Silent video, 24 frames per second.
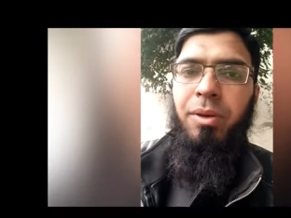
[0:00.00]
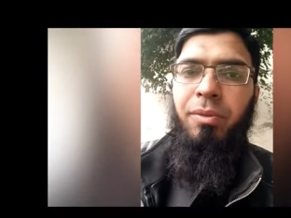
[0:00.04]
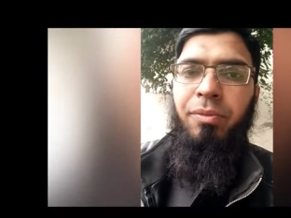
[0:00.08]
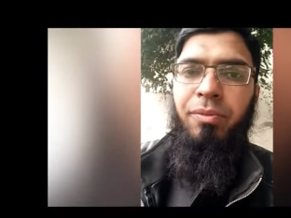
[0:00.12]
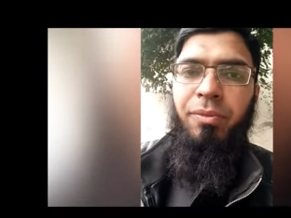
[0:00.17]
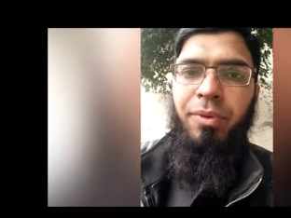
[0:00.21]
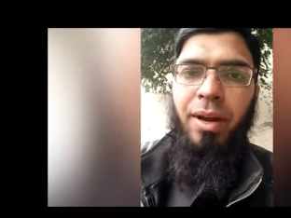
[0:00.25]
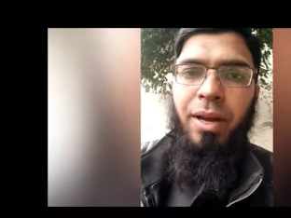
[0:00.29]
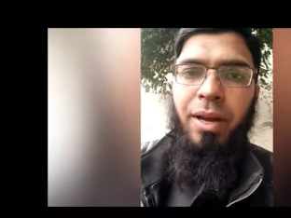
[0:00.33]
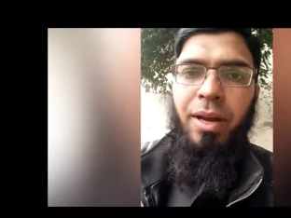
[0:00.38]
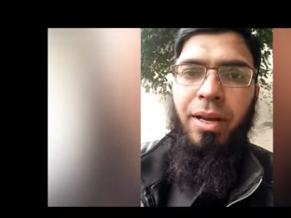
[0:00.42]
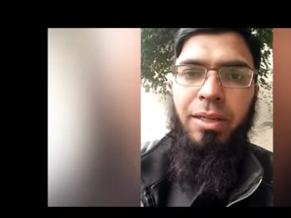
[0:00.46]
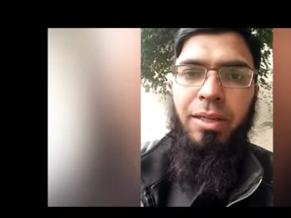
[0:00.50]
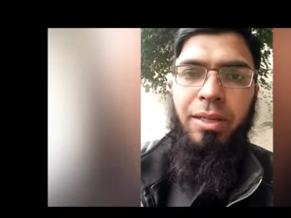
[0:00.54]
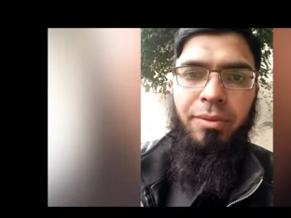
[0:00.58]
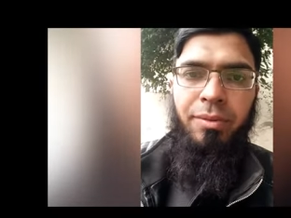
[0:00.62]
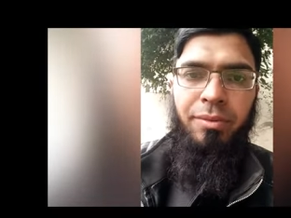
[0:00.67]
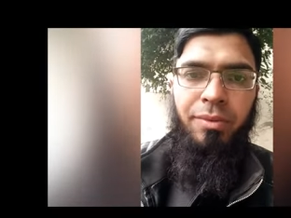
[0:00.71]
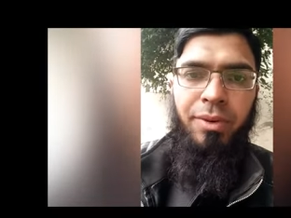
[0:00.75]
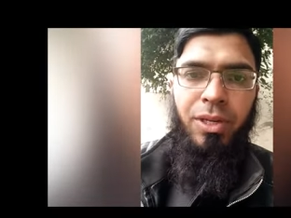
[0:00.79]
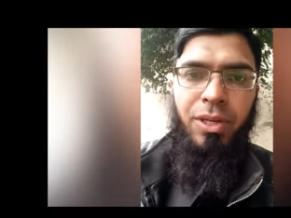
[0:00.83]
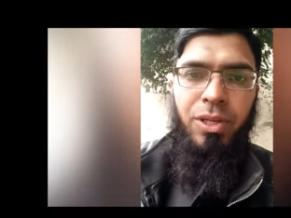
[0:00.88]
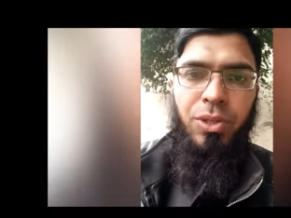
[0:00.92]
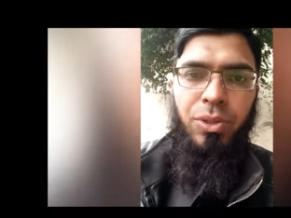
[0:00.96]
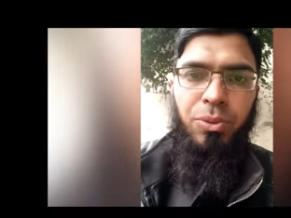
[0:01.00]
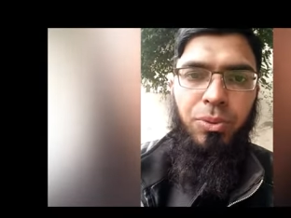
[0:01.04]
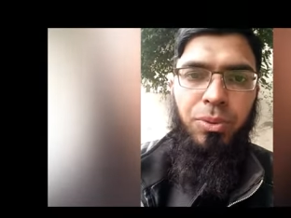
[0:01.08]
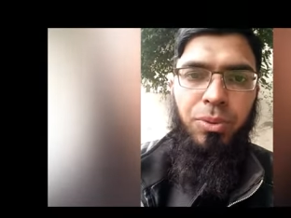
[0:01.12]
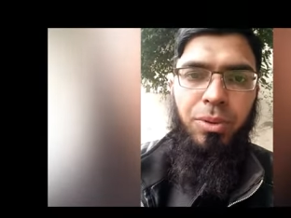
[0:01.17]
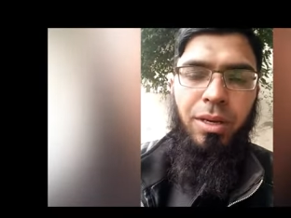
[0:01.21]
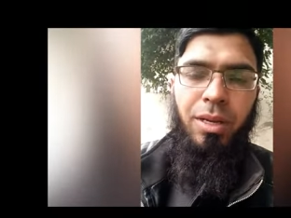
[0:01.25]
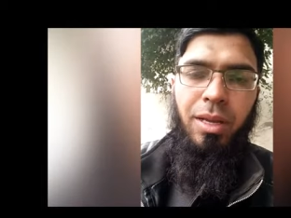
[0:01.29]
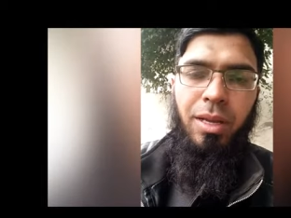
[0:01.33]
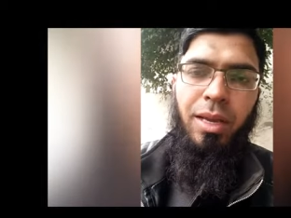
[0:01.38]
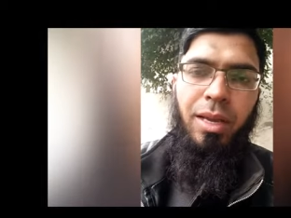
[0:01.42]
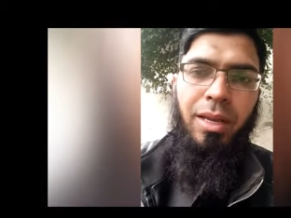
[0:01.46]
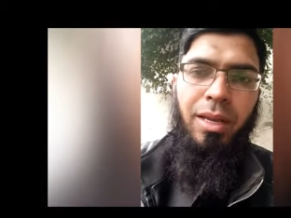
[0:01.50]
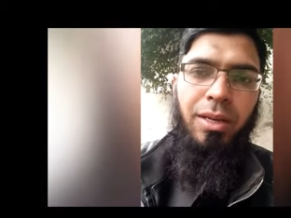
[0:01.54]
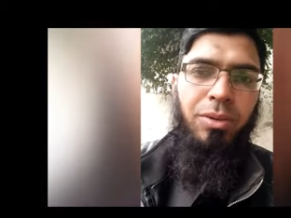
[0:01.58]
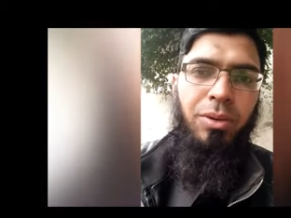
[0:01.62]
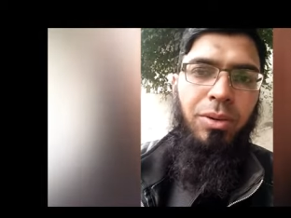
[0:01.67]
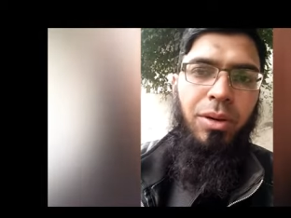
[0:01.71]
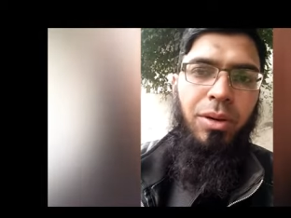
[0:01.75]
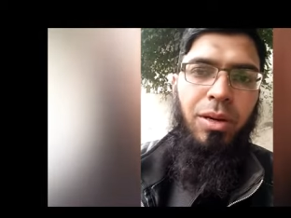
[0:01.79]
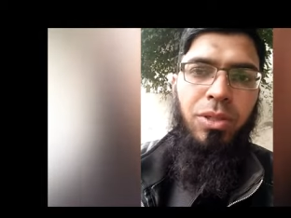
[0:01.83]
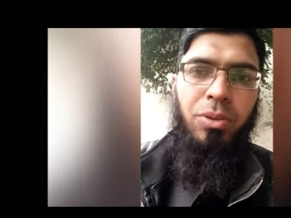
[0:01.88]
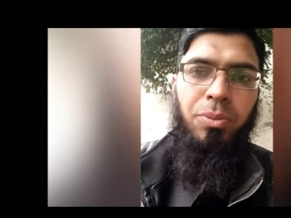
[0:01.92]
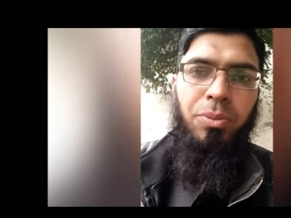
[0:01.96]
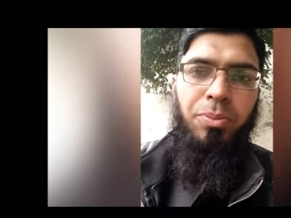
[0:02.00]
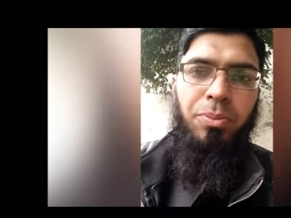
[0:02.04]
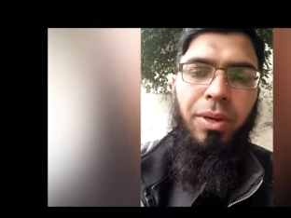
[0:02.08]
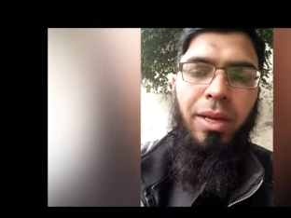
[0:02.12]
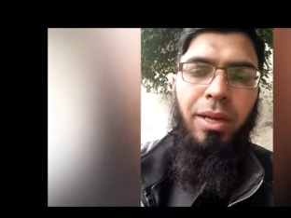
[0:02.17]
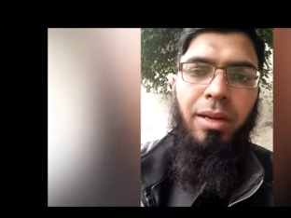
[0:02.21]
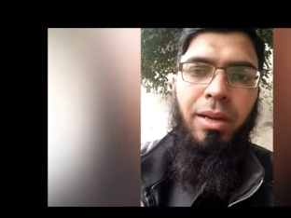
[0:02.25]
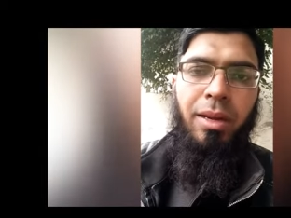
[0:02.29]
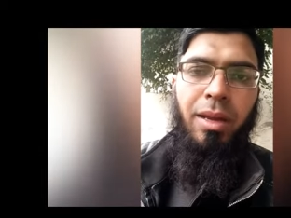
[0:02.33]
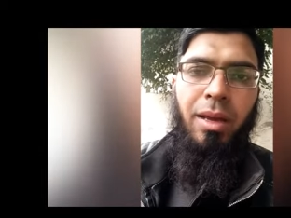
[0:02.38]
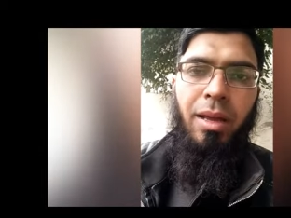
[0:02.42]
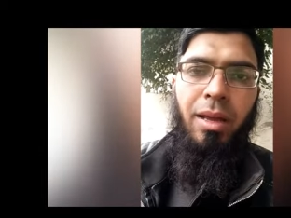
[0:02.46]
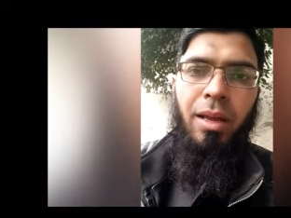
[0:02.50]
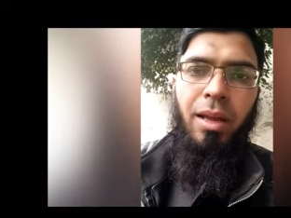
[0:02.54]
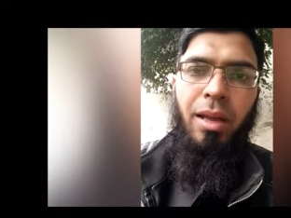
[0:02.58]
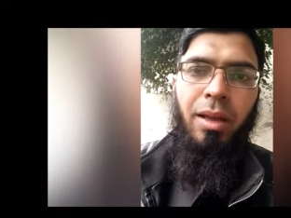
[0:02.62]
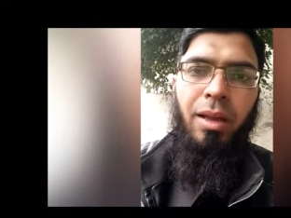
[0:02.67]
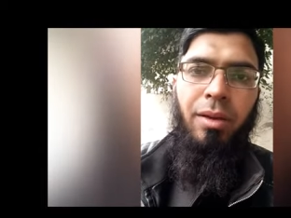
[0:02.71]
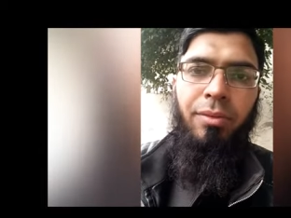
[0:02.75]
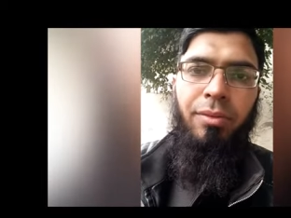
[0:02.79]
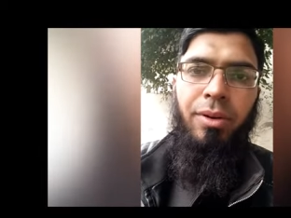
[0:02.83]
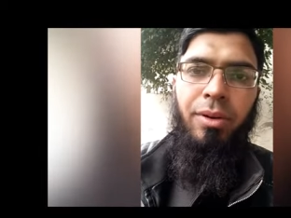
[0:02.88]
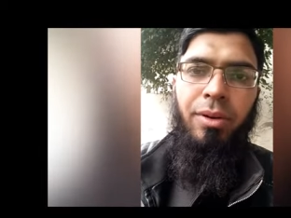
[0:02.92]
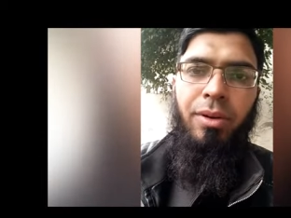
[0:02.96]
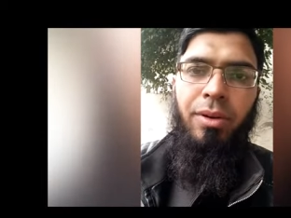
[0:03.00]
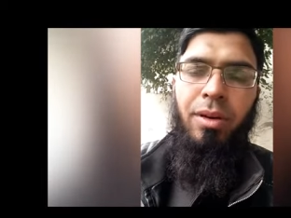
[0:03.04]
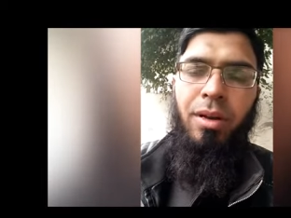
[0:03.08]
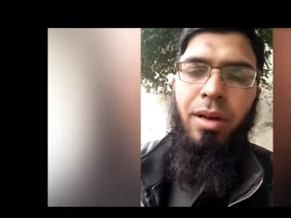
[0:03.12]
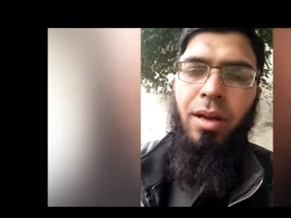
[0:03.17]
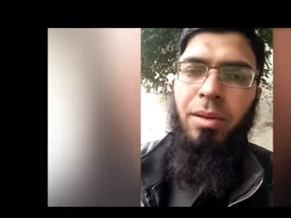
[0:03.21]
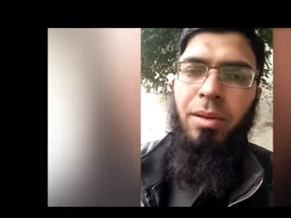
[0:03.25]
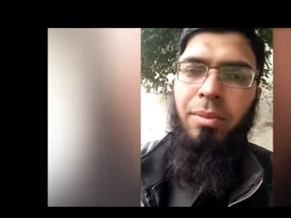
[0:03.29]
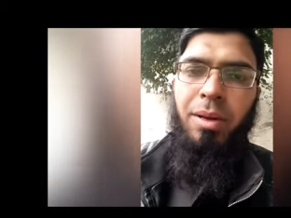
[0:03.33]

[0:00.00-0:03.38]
be fine very soon and you also pray and I have uh,